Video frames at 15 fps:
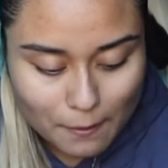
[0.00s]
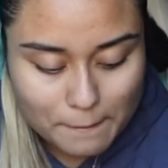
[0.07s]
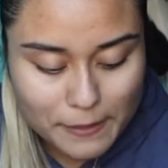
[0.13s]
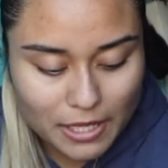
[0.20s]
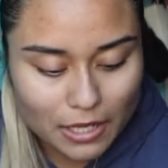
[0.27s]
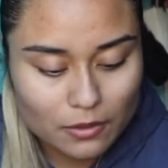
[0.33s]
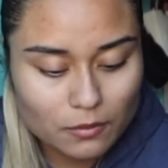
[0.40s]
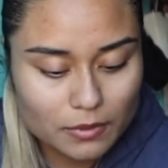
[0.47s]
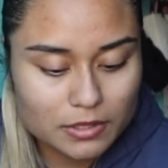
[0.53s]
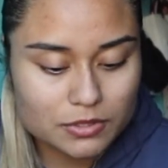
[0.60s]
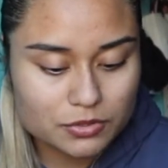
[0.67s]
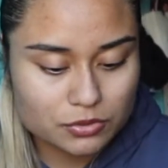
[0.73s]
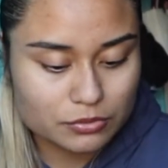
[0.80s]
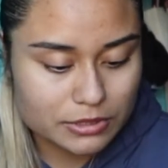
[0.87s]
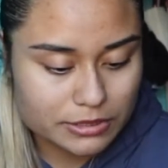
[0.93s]
but I don't want to
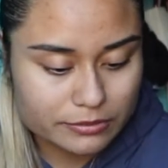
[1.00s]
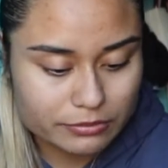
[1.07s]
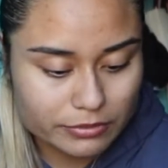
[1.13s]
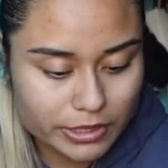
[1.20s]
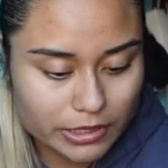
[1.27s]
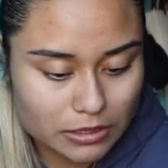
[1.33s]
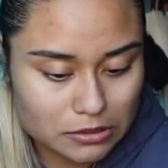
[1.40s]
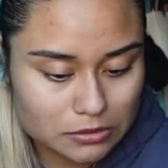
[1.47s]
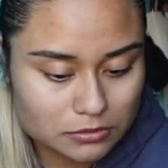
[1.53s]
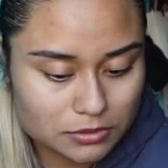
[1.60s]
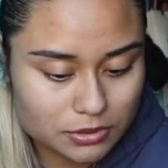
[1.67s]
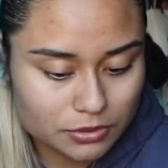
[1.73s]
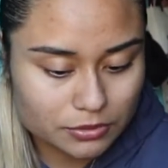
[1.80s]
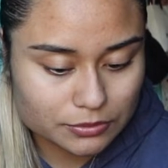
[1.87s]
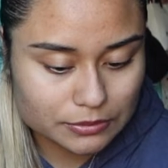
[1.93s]
do it right now,
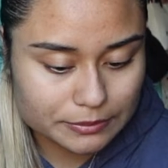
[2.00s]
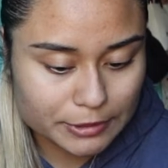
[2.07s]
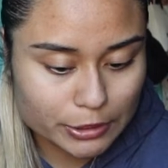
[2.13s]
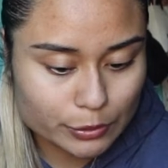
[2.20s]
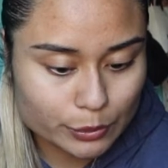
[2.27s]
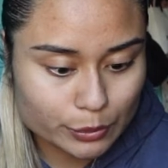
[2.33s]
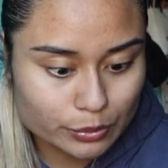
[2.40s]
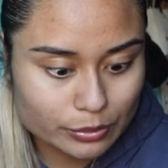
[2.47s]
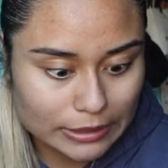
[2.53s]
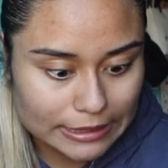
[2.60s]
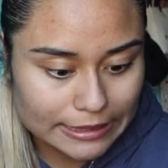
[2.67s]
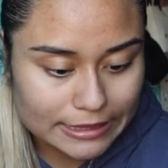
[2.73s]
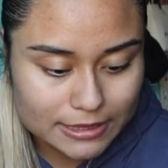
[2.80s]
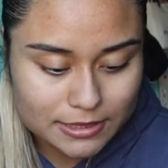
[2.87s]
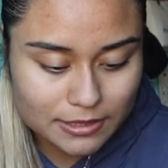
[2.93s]
so I'm gonna
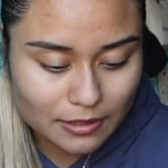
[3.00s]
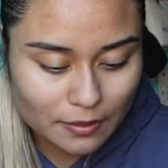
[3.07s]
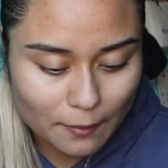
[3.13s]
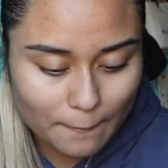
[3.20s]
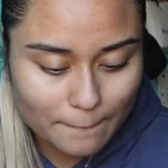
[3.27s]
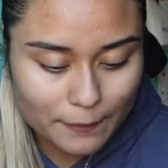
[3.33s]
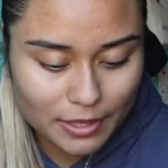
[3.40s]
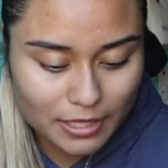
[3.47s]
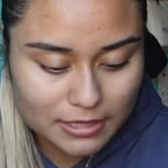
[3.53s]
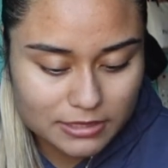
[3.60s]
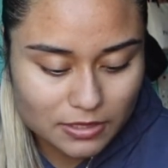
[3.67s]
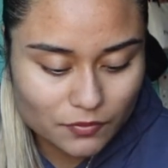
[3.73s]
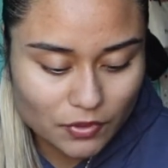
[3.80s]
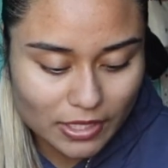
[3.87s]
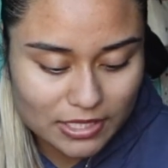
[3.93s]
wait. But
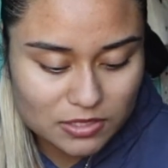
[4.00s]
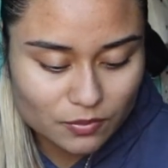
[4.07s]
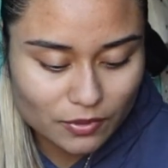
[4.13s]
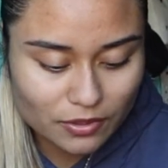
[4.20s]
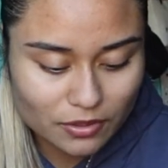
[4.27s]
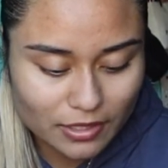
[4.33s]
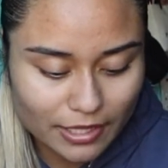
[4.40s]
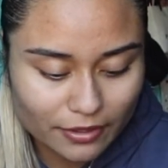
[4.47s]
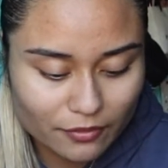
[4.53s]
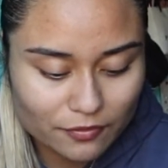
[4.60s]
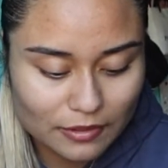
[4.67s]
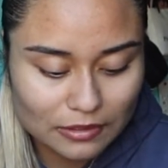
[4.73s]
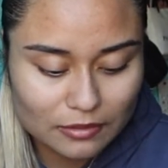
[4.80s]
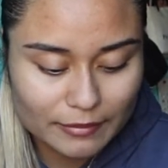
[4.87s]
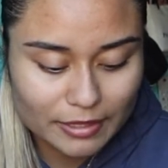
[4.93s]
if you guys want to like
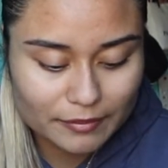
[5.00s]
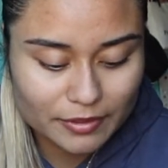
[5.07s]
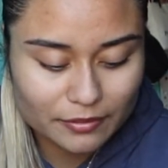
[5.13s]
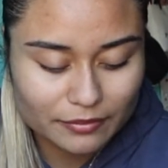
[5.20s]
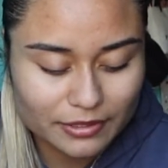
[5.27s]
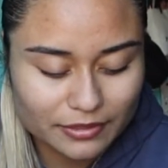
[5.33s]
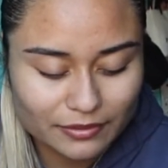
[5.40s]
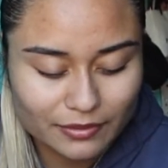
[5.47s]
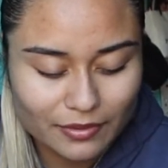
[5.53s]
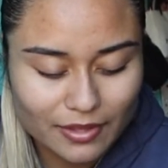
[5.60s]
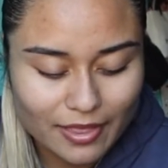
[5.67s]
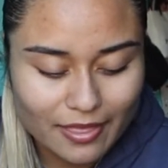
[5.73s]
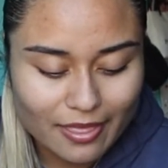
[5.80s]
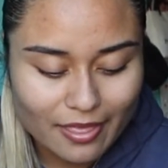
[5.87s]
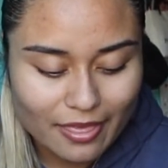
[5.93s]
follow my Be Real,
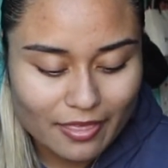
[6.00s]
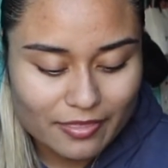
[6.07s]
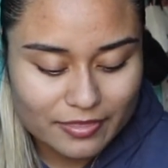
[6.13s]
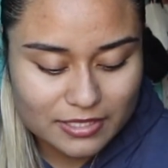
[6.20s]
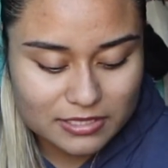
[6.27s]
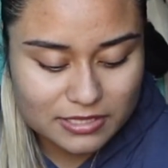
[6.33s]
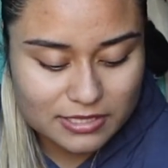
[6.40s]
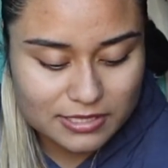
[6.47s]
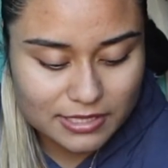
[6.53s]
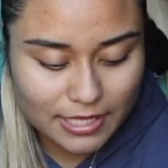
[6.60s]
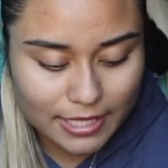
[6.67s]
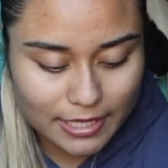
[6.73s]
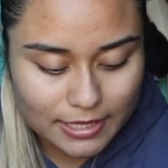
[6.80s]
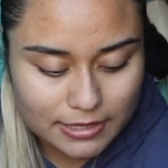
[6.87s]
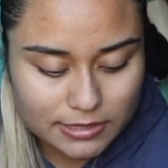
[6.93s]
this is
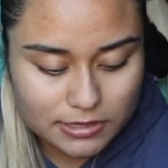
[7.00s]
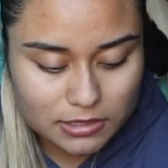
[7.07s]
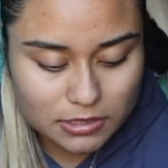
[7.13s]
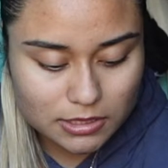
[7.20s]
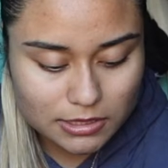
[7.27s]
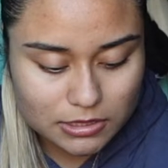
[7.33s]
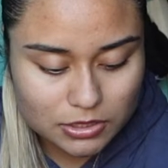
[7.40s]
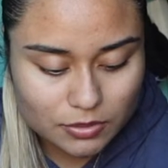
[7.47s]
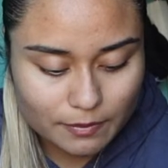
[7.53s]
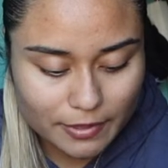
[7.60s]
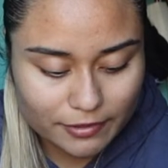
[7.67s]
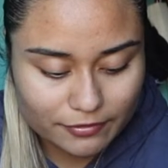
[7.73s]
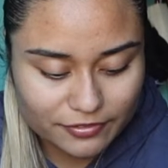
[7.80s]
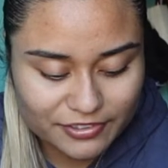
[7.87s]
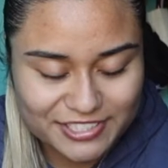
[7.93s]
it. It's
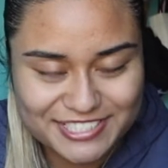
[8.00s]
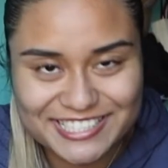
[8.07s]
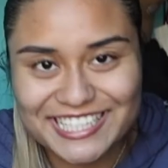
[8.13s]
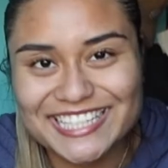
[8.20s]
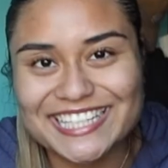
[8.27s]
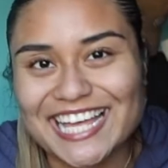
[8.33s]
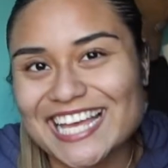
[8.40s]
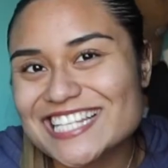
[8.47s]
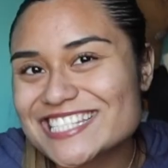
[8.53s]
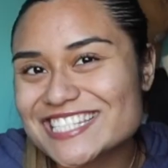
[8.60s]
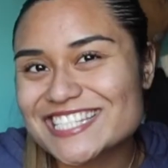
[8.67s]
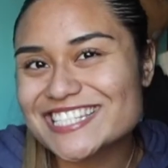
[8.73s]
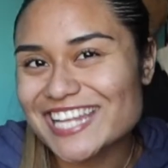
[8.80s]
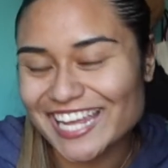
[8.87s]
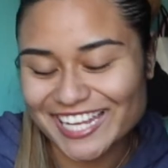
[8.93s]
my first and last
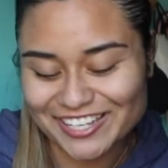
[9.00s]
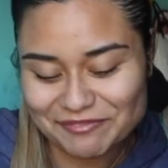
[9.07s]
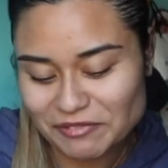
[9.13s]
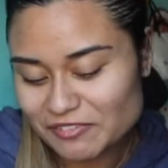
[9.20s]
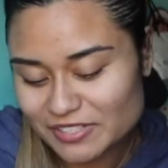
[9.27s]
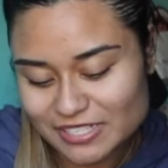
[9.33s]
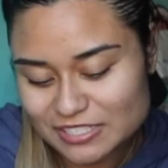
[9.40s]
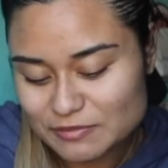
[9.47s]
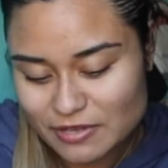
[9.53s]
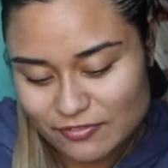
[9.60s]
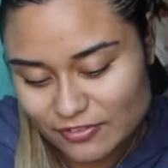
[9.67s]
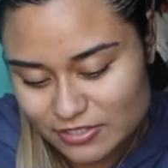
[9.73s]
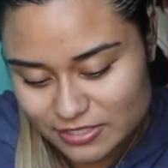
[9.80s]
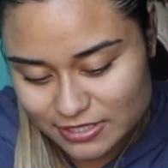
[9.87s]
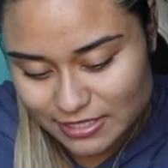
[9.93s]
name. Everything's my
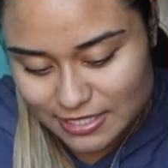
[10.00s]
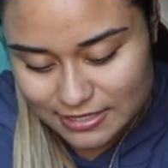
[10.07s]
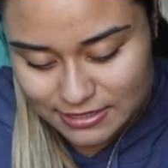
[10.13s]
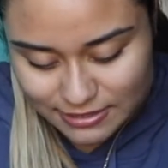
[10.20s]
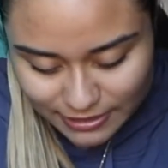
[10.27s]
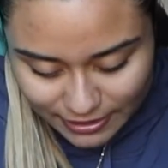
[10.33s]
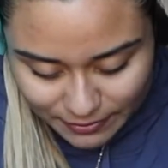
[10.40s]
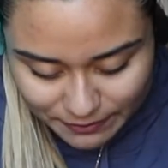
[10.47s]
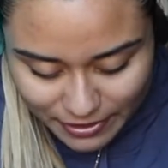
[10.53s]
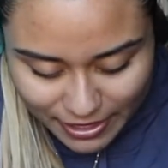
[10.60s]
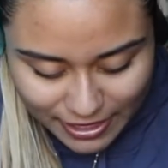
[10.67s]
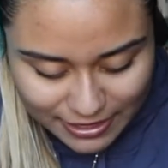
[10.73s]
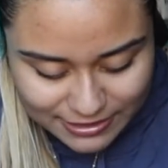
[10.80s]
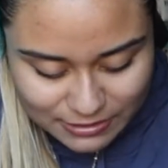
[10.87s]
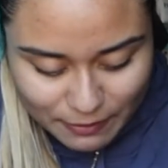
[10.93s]
first and last name.
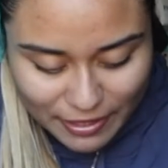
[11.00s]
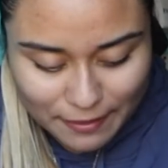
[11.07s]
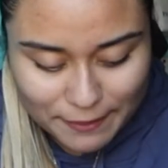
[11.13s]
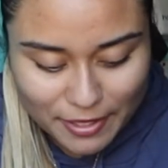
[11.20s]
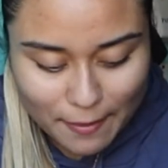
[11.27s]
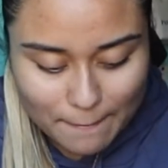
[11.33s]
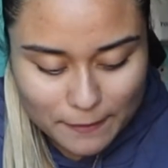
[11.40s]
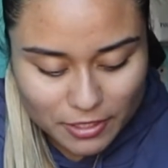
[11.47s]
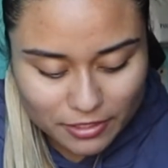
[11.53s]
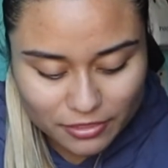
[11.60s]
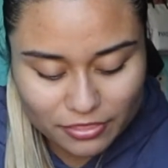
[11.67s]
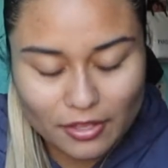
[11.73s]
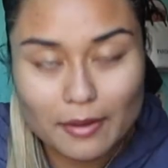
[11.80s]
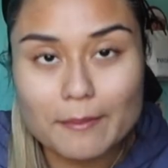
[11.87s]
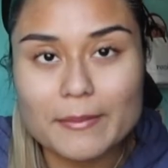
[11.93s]
It's about to be a
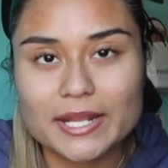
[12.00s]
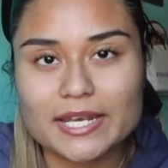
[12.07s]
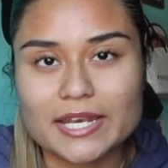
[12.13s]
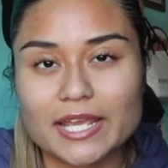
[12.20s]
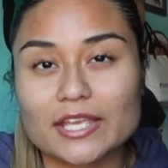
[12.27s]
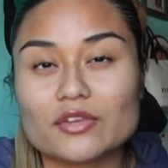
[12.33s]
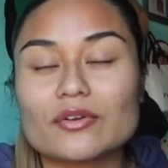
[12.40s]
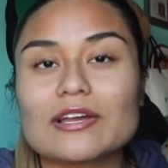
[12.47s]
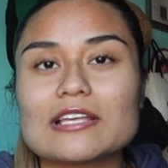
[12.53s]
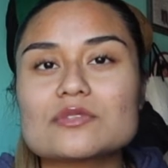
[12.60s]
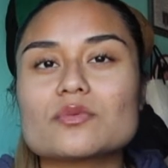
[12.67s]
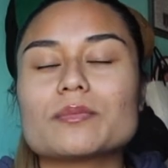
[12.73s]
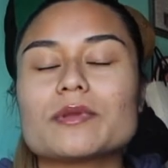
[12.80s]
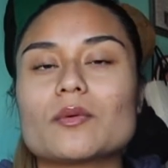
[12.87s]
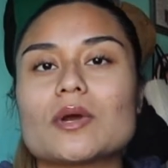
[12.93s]
month on Monday. You guys
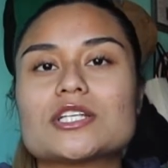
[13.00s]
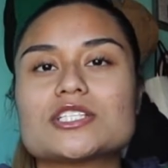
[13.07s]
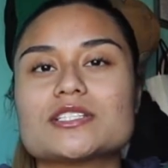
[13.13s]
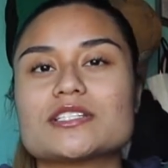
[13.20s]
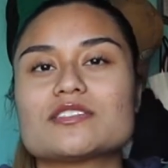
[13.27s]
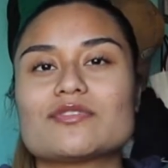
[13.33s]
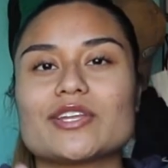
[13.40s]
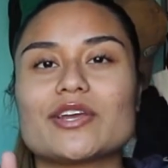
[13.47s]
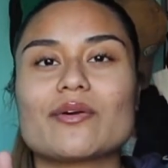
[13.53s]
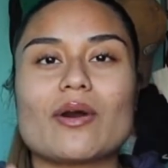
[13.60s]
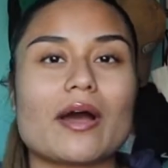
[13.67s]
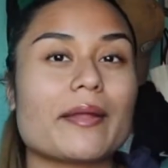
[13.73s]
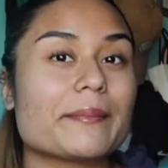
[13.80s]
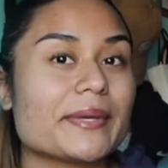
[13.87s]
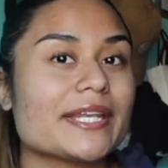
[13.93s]
will be watching this video
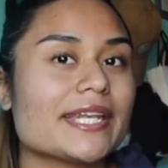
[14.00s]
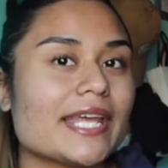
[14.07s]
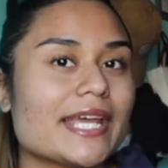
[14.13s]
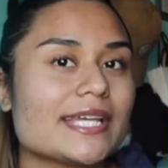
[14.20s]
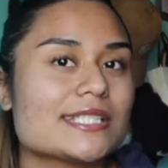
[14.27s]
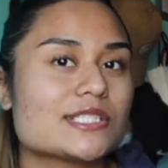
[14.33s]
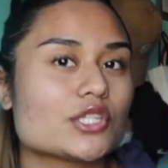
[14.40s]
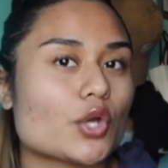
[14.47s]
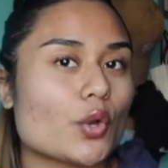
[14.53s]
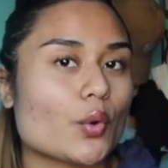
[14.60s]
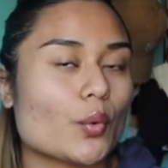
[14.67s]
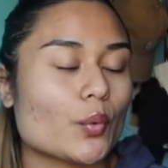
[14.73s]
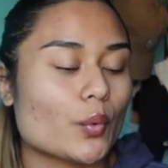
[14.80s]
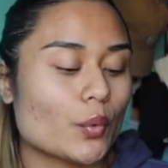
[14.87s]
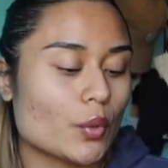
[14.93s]
on Monday,
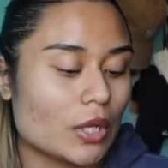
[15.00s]
so